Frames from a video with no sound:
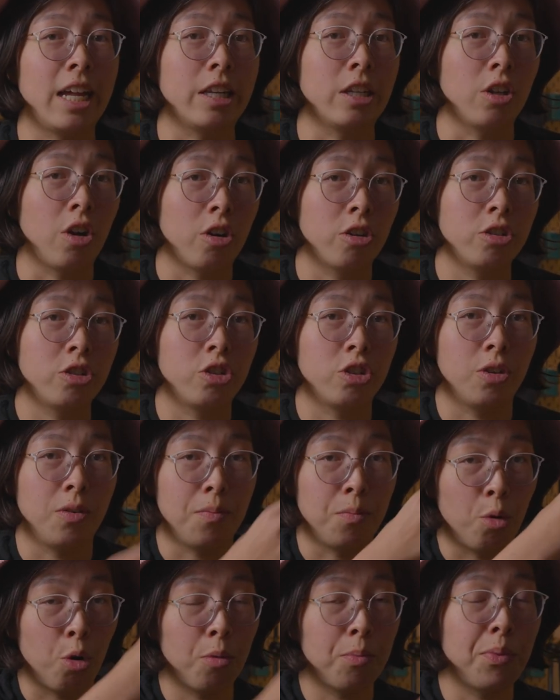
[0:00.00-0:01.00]
a larger,
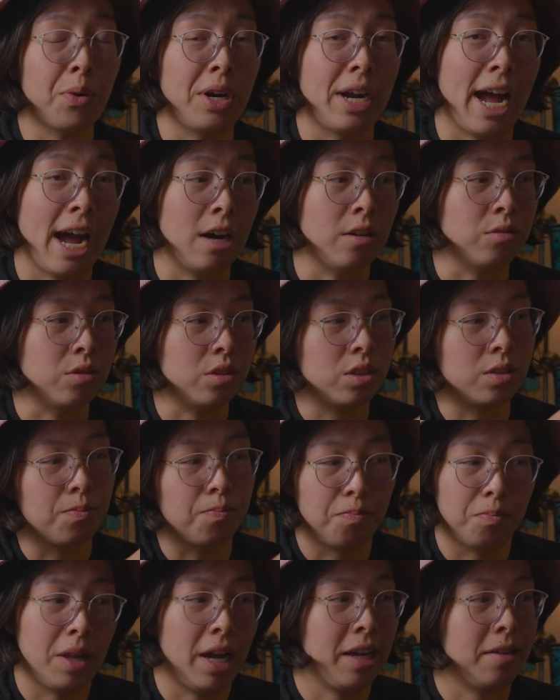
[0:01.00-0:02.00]
more pronounced
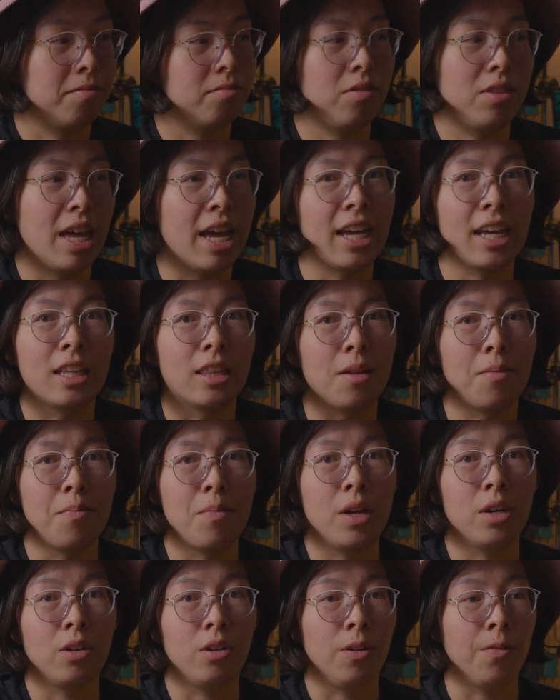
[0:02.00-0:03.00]
like thing in the
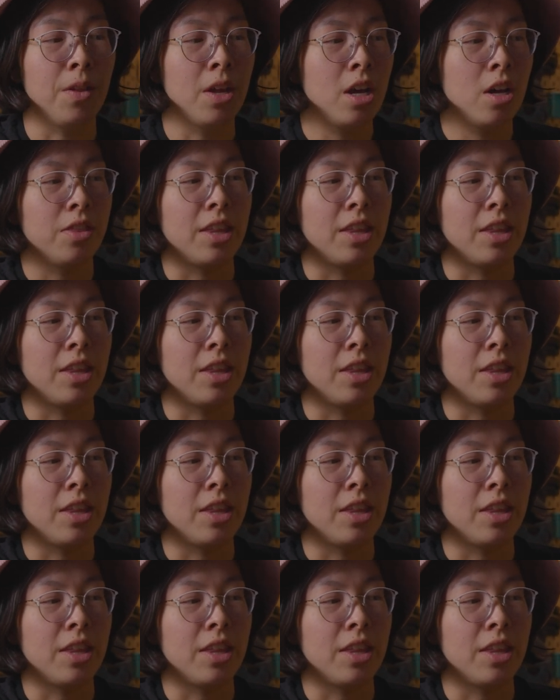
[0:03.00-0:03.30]
middle